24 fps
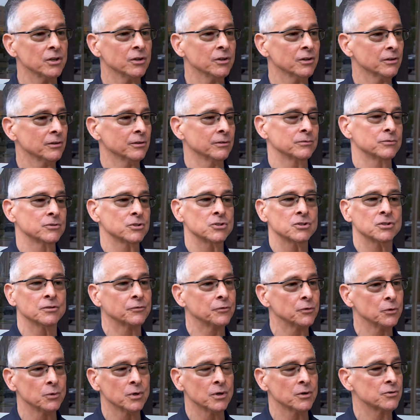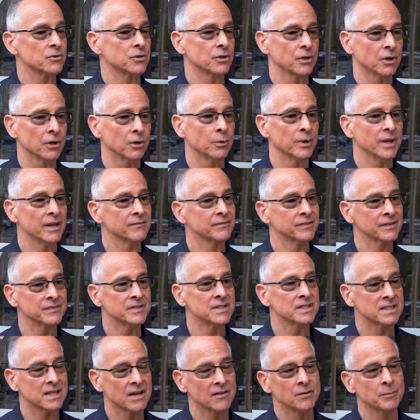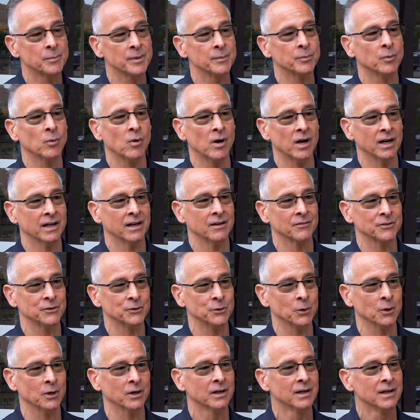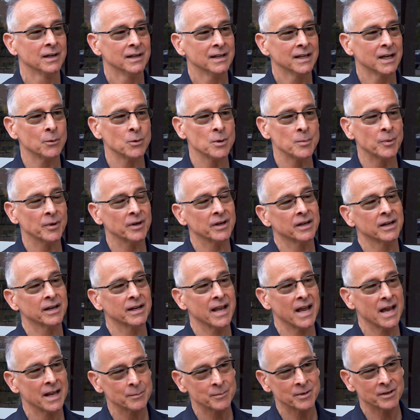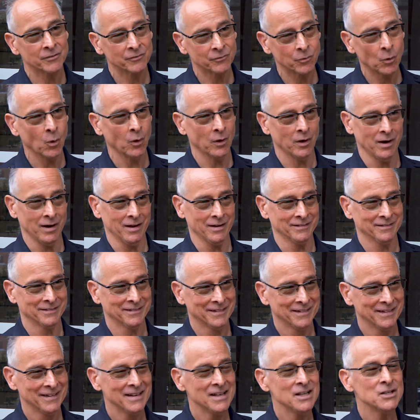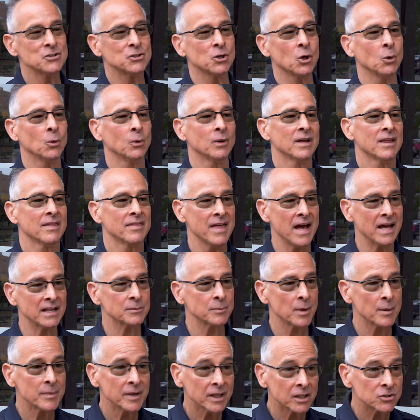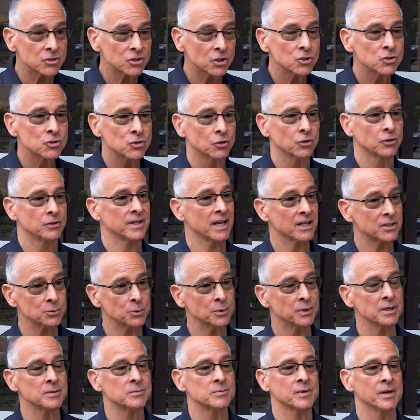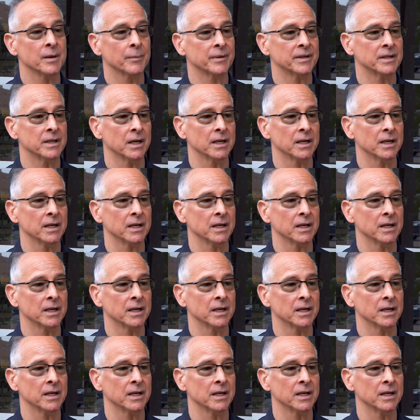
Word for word: year, just a few years ago, we had 57 people walk out the door, and we put an academy of four on. So that's my biggest concern. That's what keeps me up at